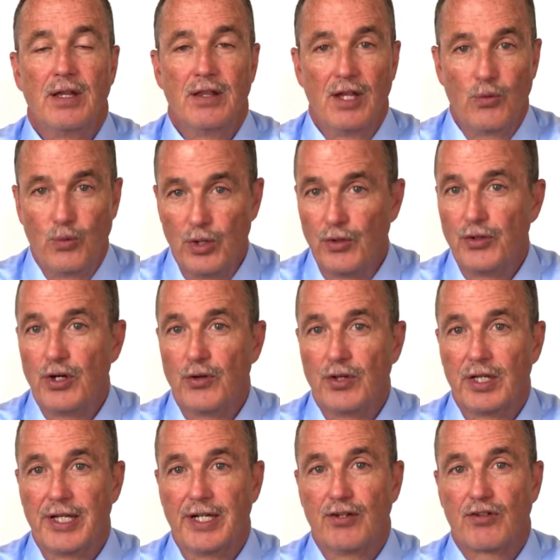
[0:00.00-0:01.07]
They will know the
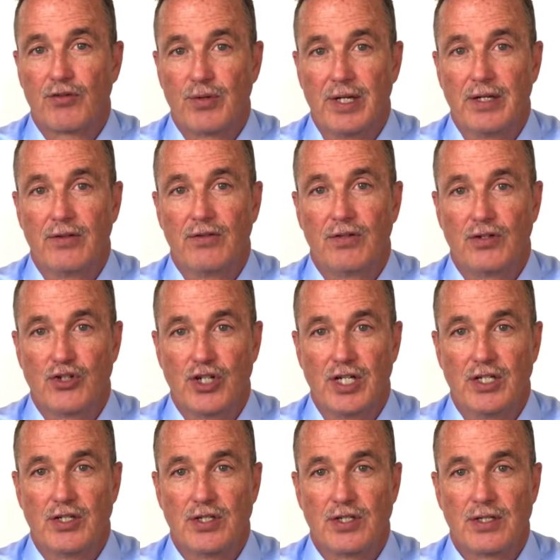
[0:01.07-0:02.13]
latest trends and
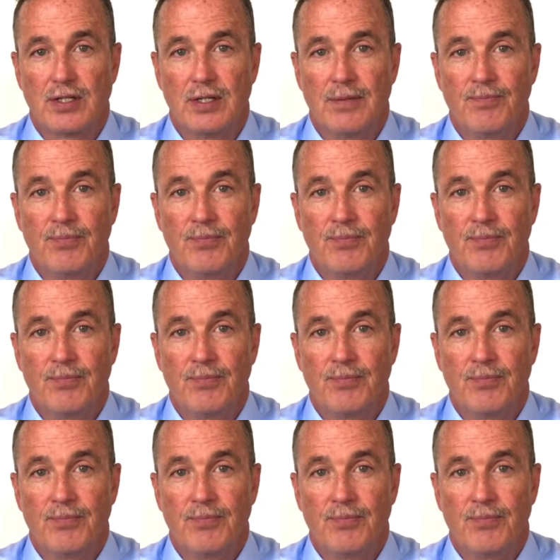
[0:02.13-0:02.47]
changes,